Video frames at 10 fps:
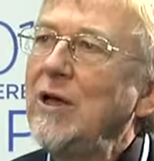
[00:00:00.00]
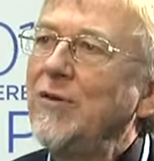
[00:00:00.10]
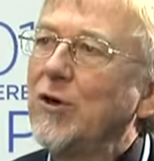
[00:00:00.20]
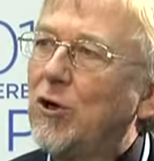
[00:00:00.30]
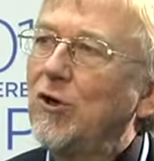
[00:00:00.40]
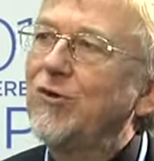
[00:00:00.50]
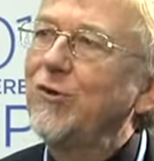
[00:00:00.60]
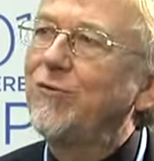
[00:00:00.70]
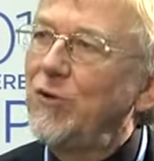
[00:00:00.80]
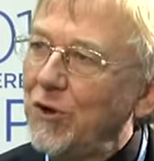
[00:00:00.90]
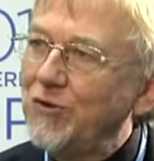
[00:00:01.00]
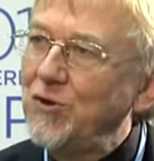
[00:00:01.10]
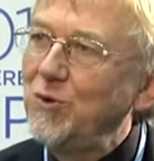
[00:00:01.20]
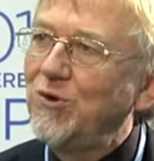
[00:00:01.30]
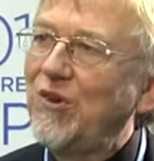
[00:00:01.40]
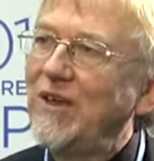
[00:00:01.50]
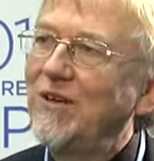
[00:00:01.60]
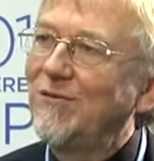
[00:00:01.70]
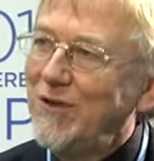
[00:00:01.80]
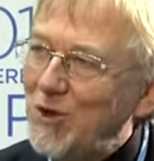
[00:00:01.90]
The cost of not using
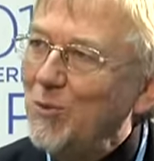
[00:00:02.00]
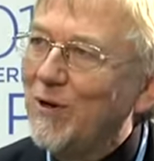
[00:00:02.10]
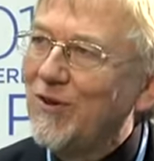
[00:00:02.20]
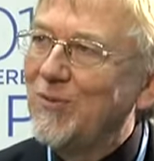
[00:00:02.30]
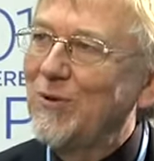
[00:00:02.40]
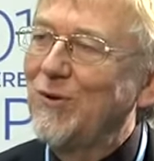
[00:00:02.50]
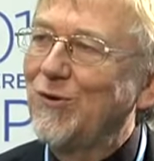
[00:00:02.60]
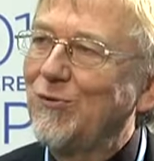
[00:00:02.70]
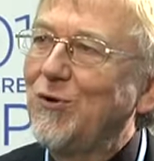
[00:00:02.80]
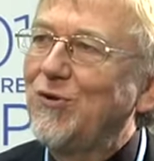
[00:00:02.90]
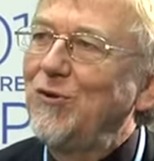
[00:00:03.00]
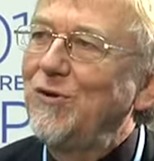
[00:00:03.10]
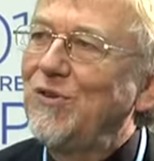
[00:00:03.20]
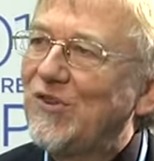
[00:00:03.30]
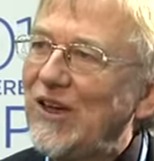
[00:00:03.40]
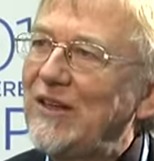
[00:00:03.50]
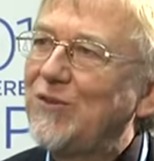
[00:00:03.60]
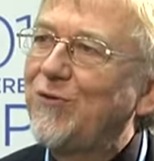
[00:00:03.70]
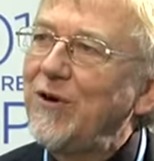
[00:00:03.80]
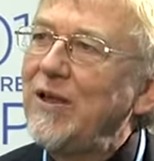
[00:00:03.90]
renewables, because of course, you know, the sun
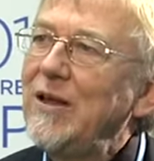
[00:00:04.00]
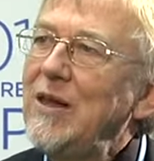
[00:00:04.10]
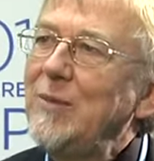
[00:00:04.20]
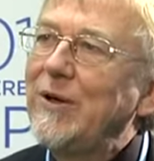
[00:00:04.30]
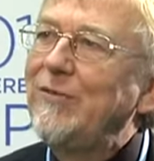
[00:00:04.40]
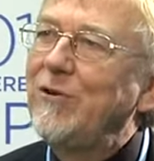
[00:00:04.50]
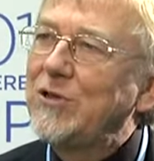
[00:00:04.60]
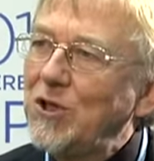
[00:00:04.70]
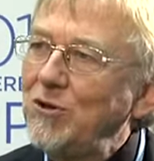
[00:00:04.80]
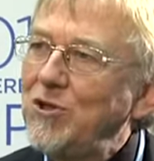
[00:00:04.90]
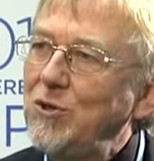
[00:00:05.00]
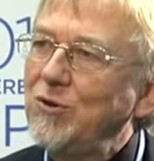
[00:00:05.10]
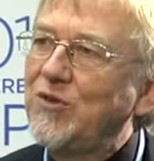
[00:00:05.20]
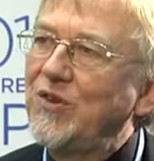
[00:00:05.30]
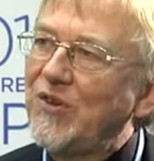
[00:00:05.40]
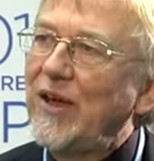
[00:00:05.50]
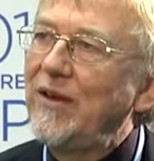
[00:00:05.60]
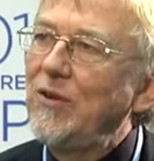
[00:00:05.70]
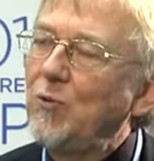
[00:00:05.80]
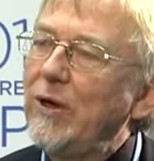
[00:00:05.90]
is free, but if we don't use the sun
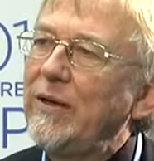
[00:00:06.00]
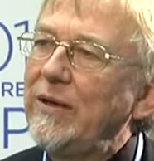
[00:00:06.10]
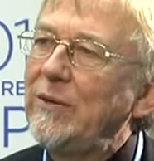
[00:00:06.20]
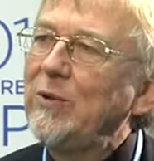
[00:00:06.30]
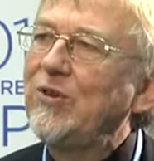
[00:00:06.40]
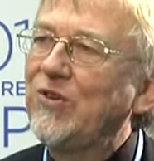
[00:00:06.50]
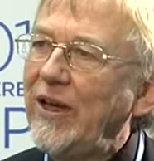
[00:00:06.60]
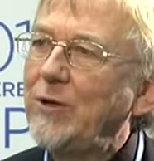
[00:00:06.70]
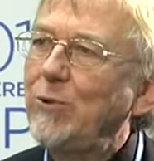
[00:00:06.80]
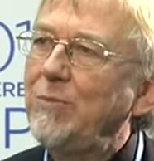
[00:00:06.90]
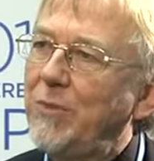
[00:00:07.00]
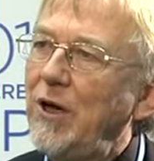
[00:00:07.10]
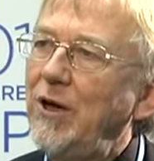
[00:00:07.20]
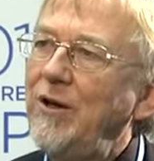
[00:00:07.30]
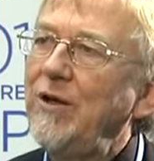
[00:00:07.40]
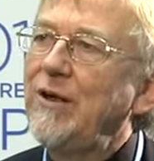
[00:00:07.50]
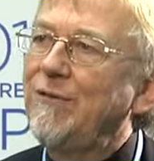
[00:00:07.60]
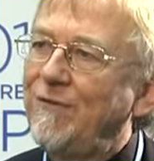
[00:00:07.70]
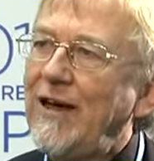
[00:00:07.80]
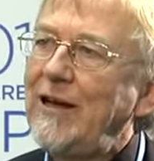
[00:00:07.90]
and the wind, and instead we burn
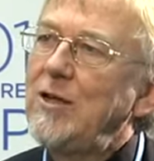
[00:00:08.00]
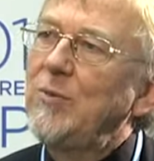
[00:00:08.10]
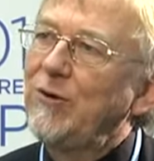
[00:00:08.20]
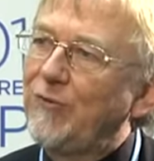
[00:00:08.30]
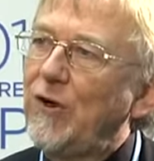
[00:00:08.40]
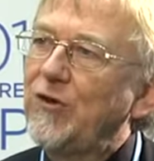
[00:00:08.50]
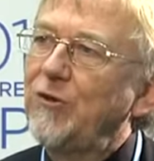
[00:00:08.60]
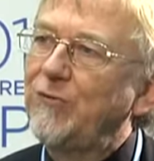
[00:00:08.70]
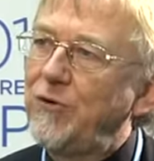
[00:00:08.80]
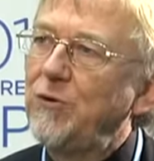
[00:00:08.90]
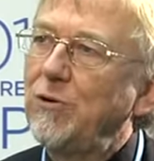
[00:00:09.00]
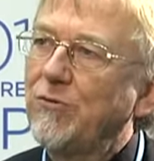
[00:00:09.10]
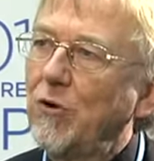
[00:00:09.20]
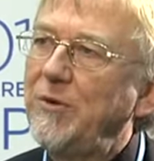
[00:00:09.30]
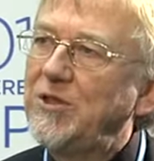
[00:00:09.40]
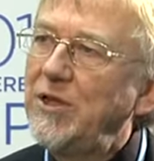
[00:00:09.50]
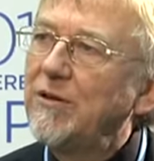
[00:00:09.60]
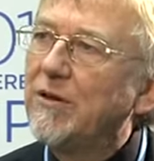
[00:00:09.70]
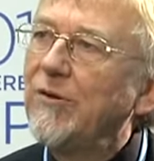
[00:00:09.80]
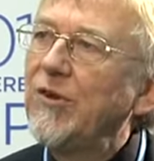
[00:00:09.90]
valuable fossil fuel raw
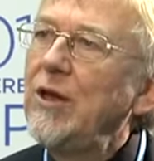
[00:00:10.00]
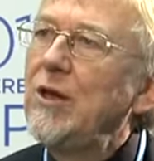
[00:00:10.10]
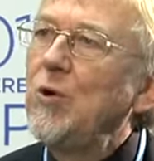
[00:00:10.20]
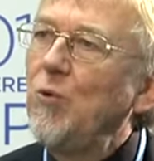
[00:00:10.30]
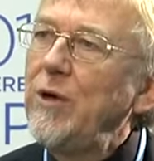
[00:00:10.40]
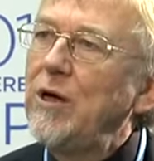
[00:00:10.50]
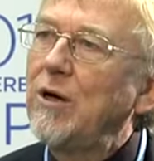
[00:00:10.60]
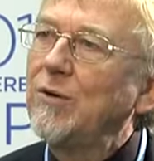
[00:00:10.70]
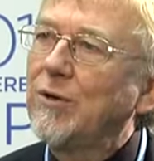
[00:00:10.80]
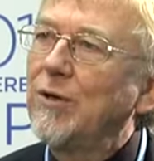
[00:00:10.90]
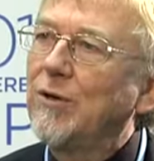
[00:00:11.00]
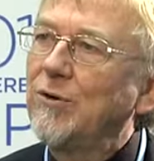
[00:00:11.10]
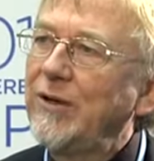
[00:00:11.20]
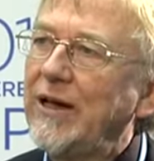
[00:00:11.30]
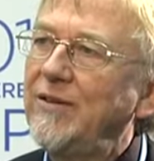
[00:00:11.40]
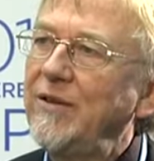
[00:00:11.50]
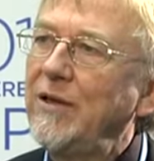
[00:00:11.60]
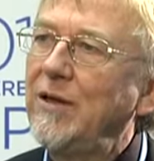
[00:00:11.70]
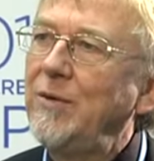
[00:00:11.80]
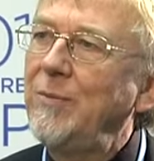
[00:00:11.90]
materials, we are
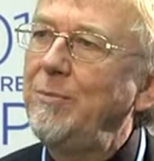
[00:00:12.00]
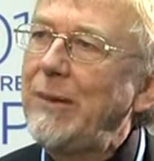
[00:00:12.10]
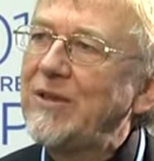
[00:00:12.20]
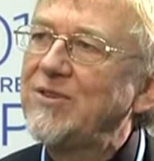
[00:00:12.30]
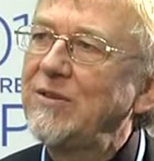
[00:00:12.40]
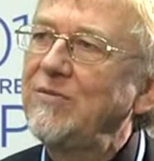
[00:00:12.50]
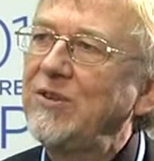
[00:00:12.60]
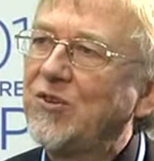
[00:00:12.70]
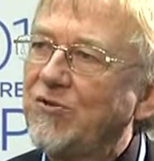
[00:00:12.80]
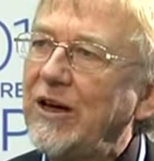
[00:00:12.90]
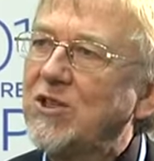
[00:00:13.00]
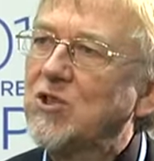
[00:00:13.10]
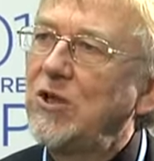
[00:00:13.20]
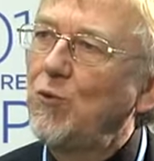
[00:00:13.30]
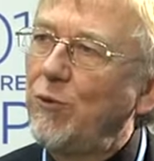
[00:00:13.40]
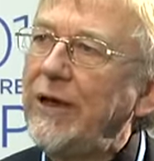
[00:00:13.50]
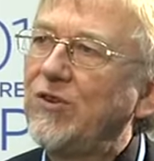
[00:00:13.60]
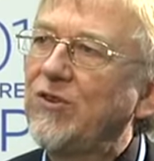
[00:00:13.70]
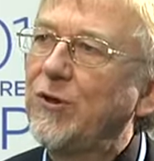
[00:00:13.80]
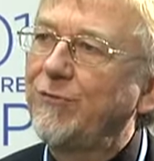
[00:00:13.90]
conducting a massive destruction and
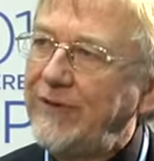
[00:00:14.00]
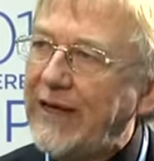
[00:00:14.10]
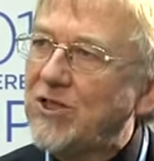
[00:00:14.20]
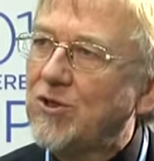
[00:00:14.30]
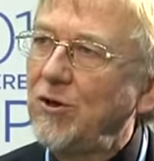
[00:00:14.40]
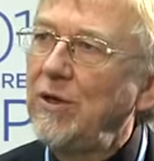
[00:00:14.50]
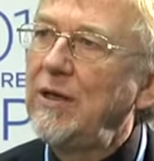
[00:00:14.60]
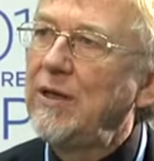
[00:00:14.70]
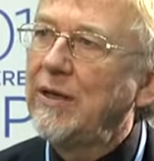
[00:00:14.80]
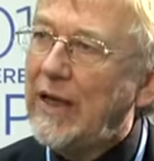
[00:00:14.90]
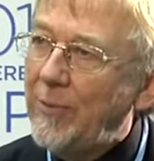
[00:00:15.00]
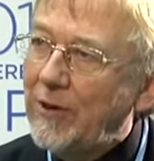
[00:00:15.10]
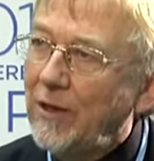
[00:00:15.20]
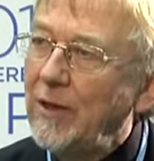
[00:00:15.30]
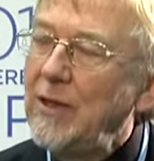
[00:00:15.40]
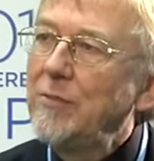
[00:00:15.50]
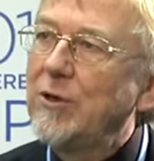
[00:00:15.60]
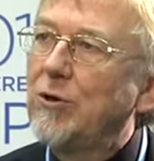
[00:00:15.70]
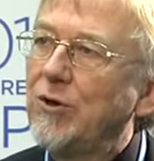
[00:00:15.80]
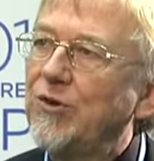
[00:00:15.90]
waste of natural capital,
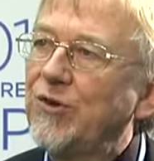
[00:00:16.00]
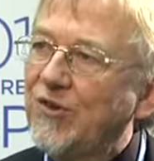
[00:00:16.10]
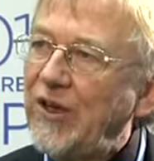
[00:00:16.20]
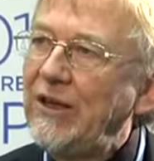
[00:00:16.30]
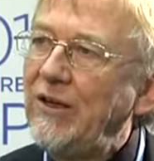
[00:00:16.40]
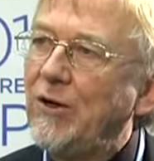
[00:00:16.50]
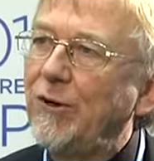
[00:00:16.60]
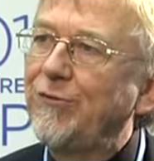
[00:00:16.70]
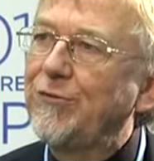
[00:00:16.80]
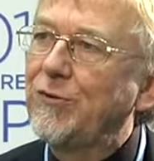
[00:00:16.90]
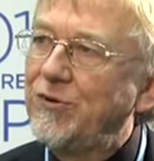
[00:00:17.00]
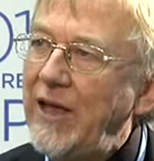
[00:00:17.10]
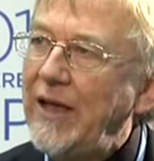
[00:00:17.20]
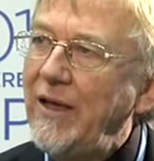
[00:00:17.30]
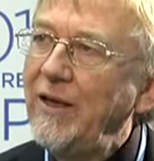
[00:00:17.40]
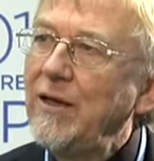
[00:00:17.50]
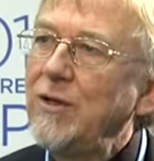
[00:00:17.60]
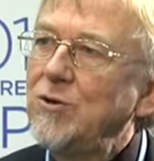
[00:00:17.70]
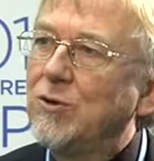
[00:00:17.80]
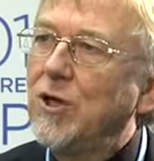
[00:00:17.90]
because the sun of today
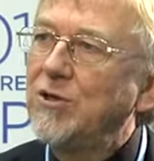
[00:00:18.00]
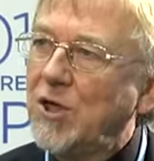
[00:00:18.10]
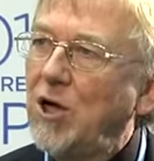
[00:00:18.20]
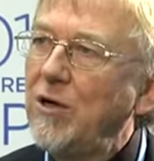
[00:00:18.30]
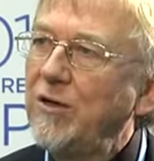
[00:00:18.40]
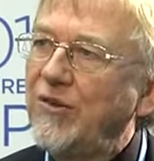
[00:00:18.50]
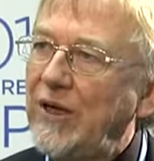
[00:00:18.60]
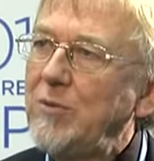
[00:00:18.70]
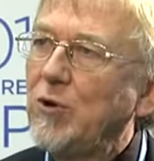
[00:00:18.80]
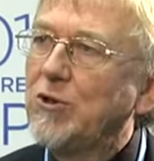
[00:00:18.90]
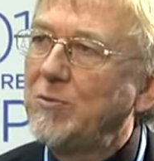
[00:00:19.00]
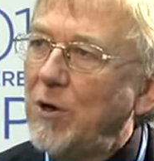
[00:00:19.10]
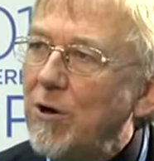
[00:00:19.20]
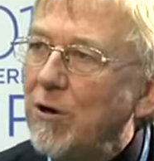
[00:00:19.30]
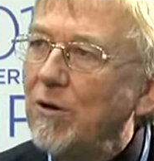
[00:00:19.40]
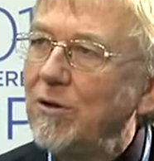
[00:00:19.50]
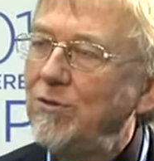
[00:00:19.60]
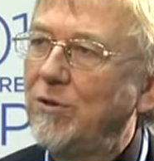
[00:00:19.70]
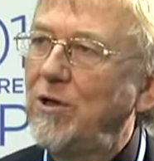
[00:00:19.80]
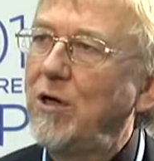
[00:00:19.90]
you can't harness anymore tomorrow. You
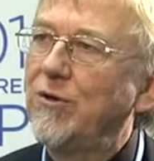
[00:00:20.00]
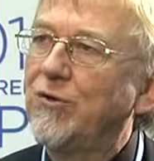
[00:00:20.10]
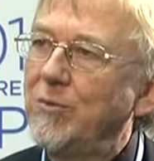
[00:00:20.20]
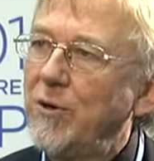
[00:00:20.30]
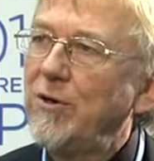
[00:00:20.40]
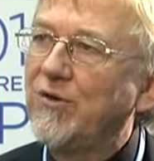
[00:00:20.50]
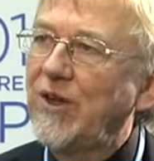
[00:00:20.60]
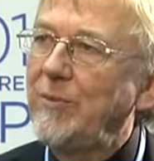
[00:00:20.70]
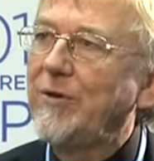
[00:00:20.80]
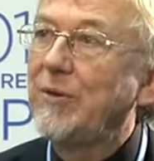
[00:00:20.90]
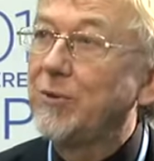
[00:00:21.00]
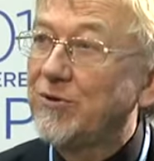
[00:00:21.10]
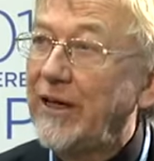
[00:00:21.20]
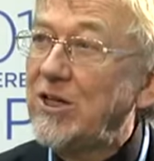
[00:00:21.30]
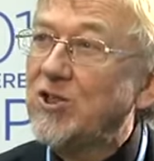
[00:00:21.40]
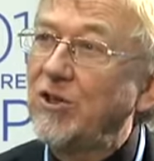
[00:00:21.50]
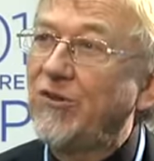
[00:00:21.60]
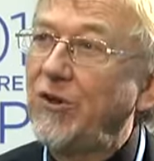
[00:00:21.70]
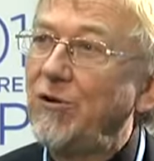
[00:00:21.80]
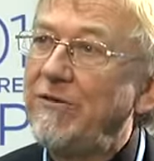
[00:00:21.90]
can harness tomorrow's sun, but the potential
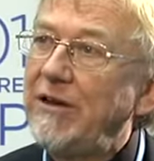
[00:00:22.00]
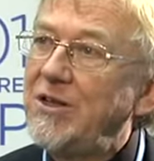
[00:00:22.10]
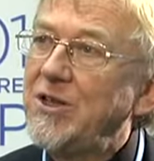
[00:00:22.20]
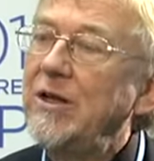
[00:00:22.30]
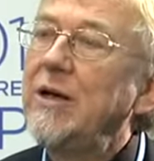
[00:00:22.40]
solar energy,